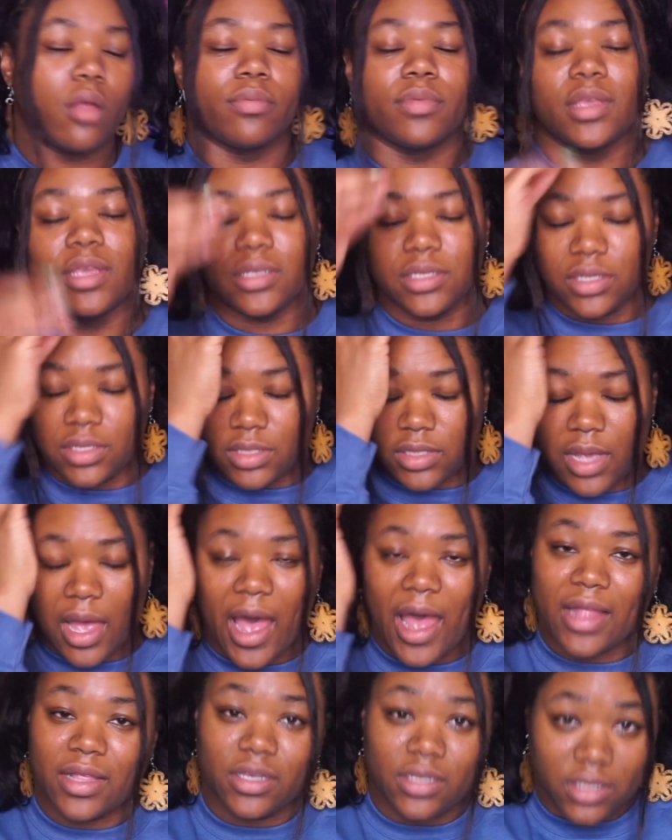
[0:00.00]
this is
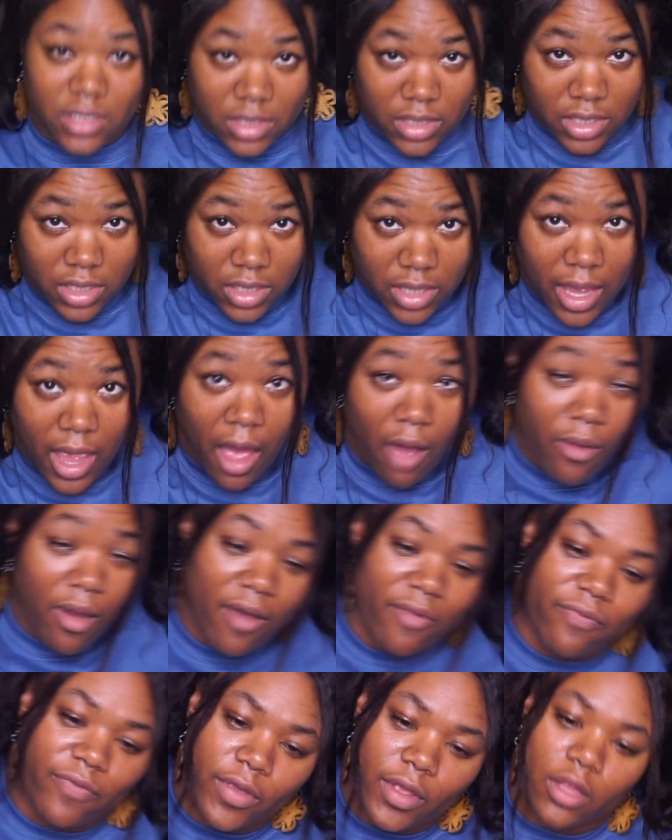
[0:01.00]
honestly how
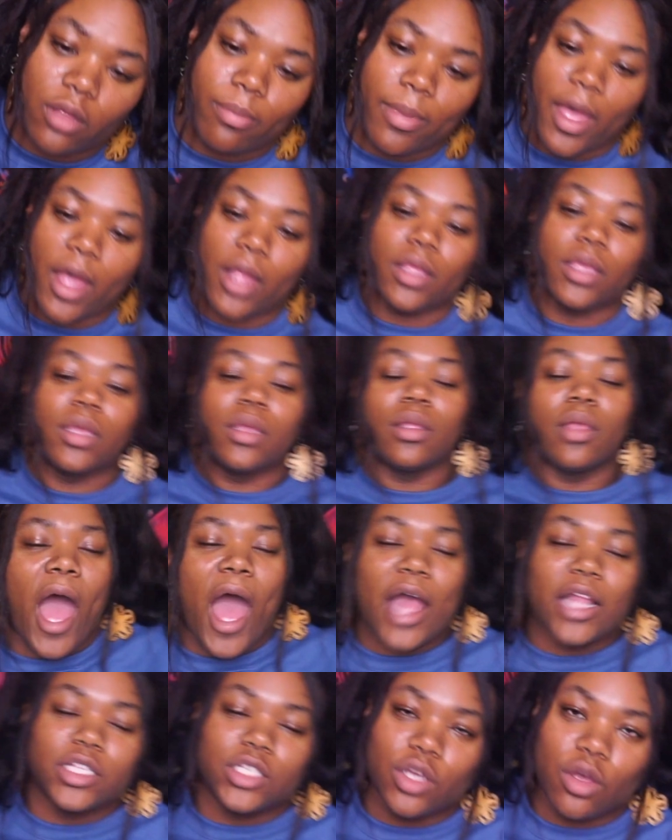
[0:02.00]
I feel about it.
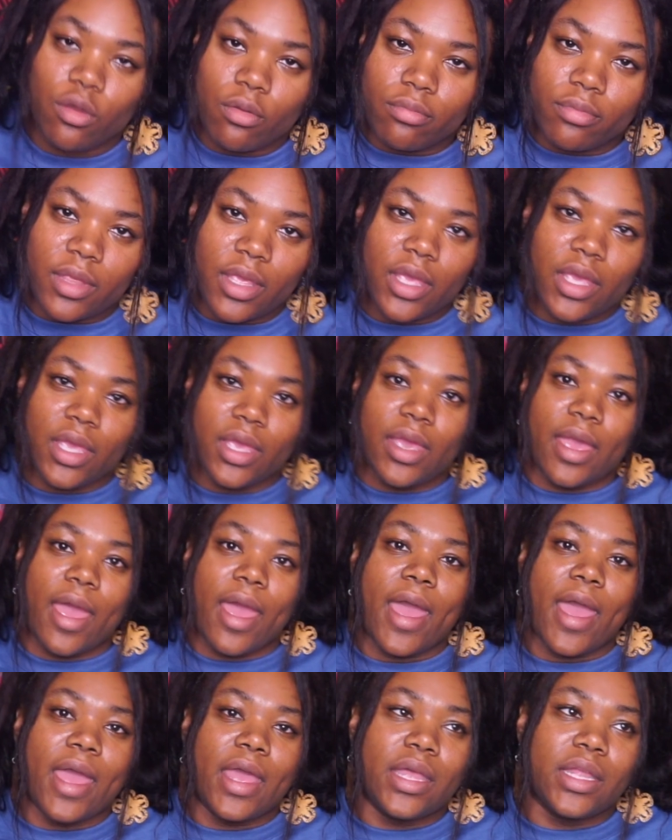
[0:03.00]
I don't think he
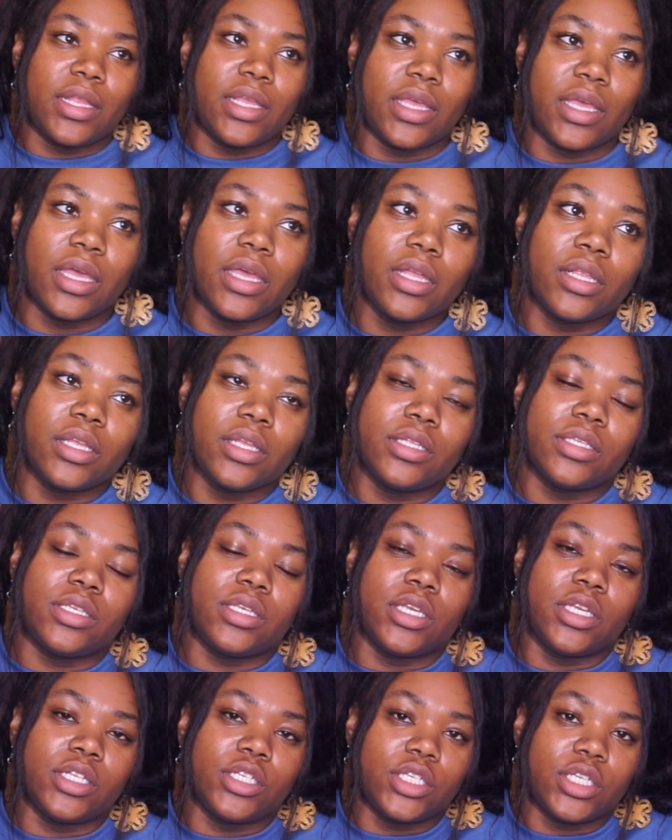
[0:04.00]
had any ill
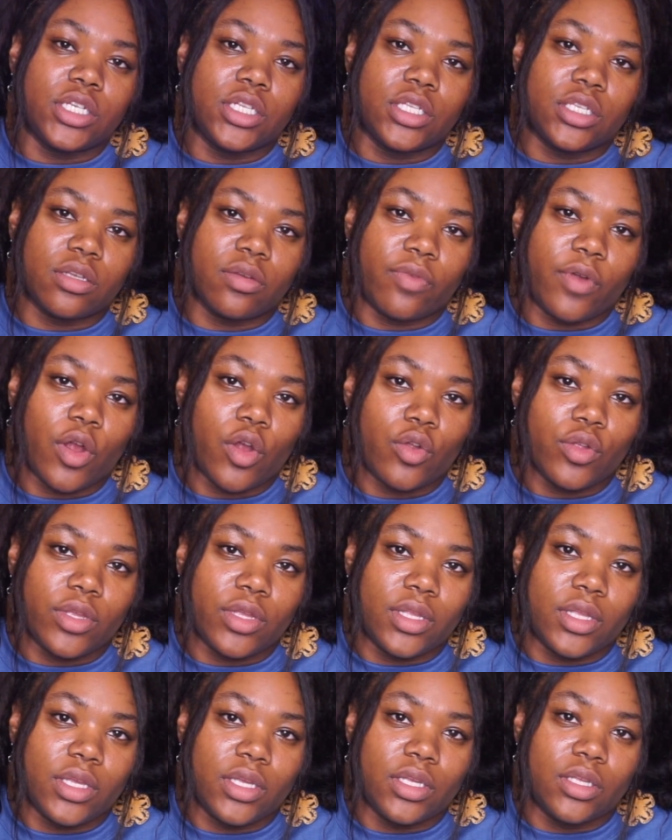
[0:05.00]
intentions of hurting
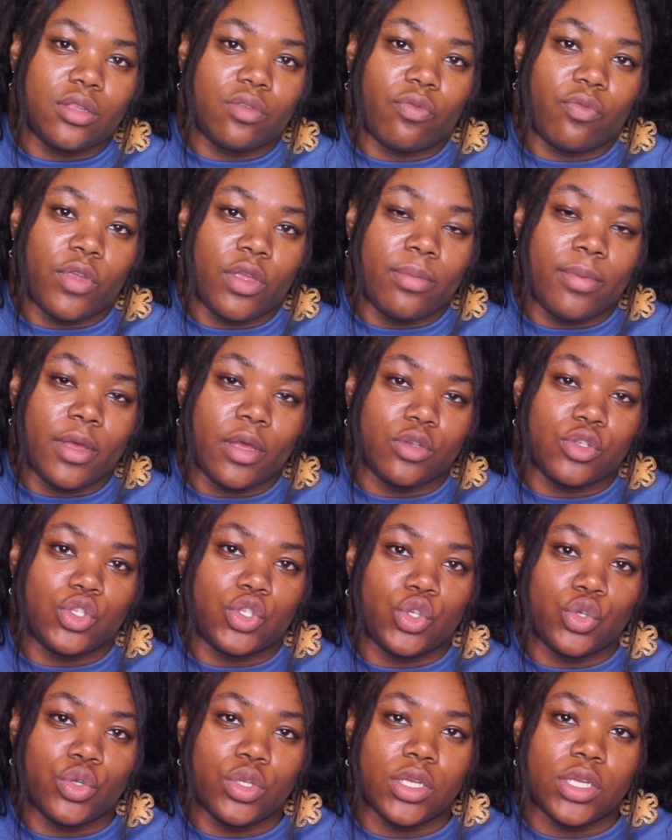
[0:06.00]
these female
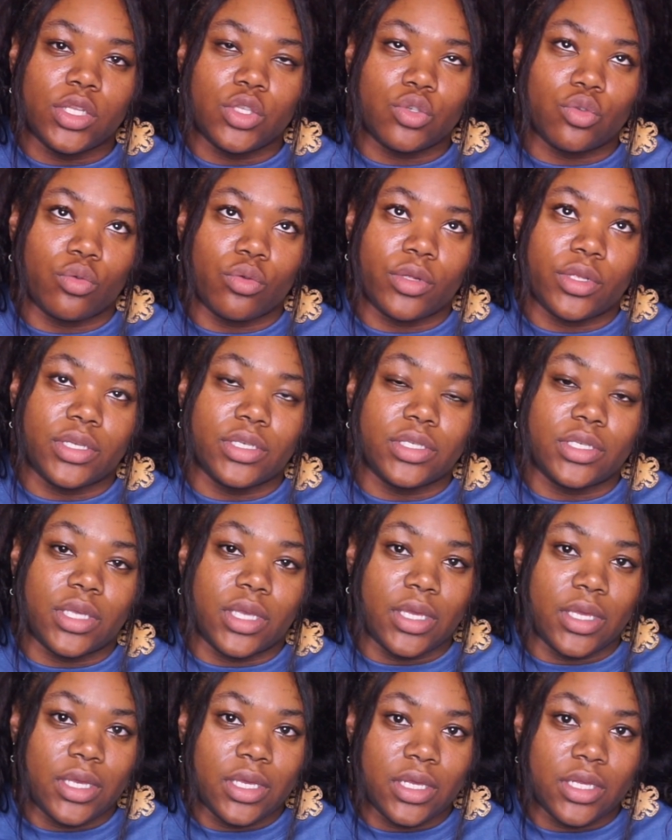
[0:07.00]
students or these
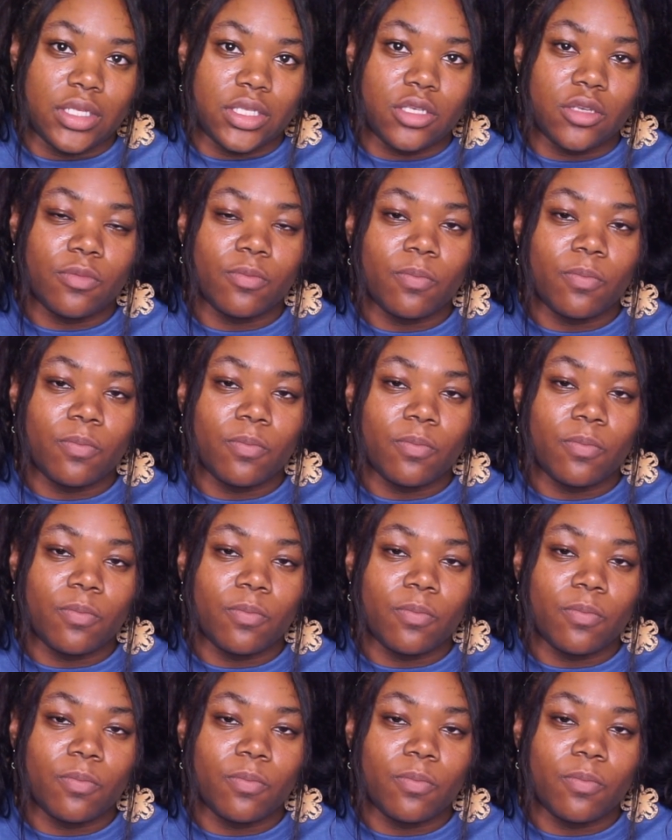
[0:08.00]
kids.